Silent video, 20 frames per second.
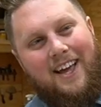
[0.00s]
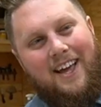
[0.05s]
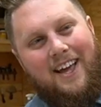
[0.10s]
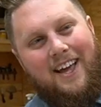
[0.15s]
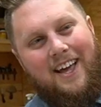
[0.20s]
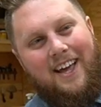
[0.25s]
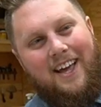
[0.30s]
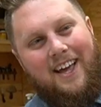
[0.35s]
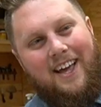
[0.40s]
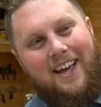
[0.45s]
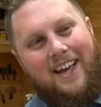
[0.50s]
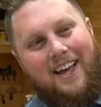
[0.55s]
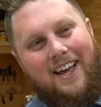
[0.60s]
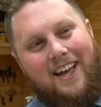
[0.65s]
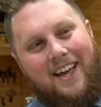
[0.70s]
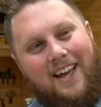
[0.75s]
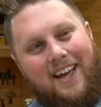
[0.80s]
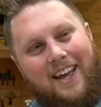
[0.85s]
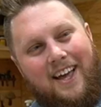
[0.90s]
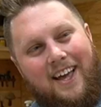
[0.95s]
and make it
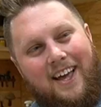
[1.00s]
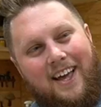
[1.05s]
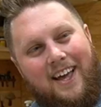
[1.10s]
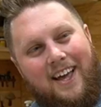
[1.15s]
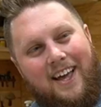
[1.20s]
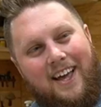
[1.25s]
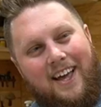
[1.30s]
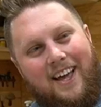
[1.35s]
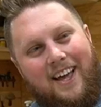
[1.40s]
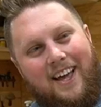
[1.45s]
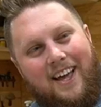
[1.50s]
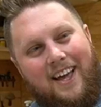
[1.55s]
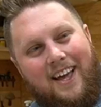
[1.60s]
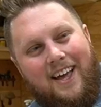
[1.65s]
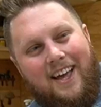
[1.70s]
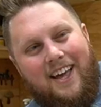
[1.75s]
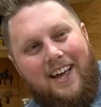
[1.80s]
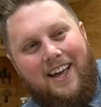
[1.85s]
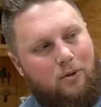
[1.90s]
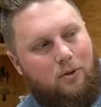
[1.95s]
useful to
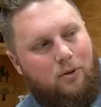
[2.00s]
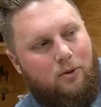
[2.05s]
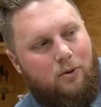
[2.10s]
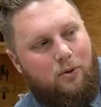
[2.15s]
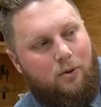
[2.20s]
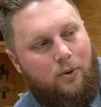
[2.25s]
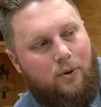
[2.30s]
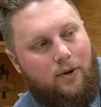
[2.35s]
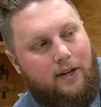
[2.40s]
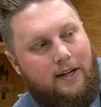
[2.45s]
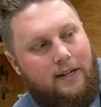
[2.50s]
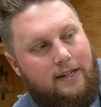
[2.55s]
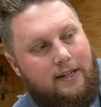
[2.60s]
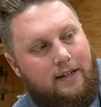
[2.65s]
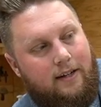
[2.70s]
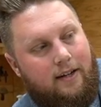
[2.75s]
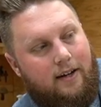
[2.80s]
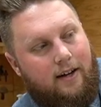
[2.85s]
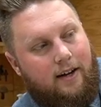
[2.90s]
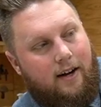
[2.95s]
people who
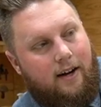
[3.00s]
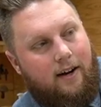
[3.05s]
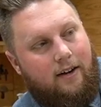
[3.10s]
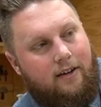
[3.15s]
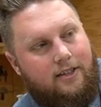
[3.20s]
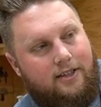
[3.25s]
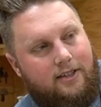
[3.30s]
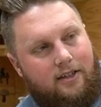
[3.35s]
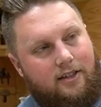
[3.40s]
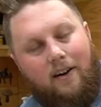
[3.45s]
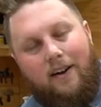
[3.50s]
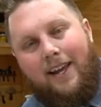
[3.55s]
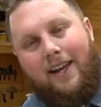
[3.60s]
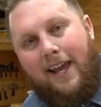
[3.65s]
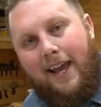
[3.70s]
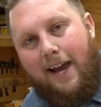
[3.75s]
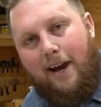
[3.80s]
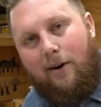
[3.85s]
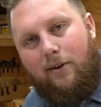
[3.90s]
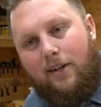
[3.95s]
are
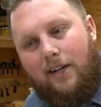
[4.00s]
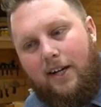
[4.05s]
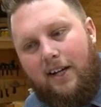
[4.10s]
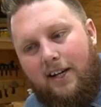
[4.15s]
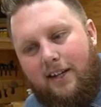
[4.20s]
starting out.